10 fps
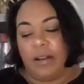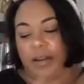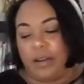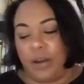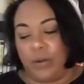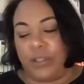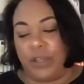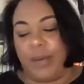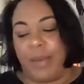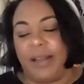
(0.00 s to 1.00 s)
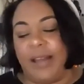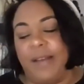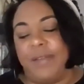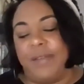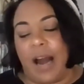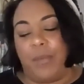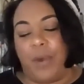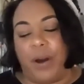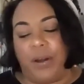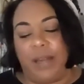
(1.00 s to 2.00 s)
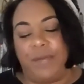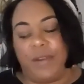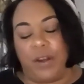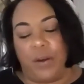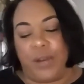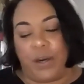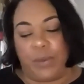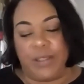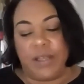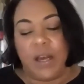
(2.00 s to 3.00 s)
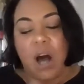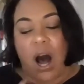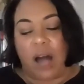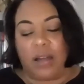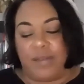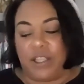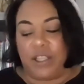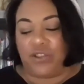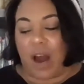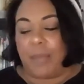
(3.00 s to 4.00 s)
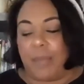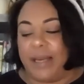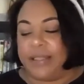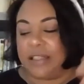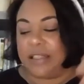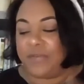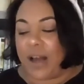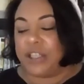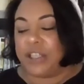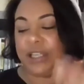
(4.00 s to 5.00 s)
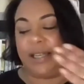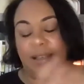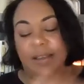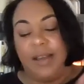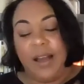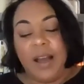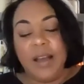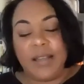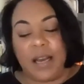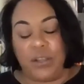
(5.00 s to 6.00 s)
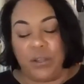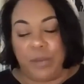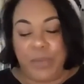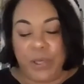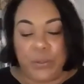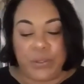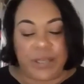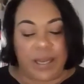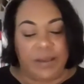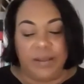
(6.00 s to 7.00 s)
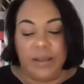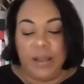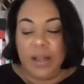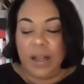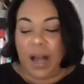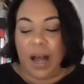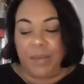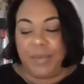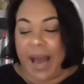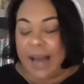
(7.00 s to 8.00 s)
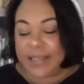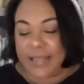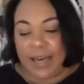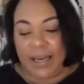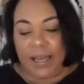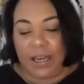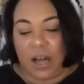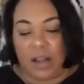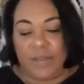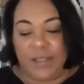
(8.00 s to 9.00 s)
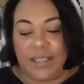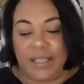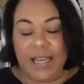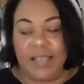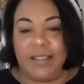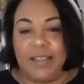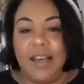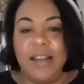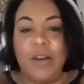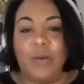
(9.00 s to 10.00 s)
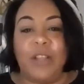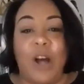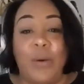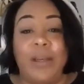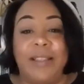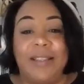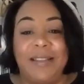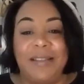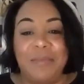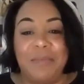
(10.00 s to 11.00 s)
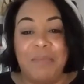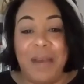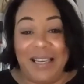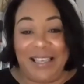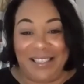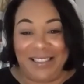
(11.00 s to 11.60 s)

during my lifetime, where even though there was all of this trauma and dysfunction and sexual abuse and gaslighting and all of these things, there was always money.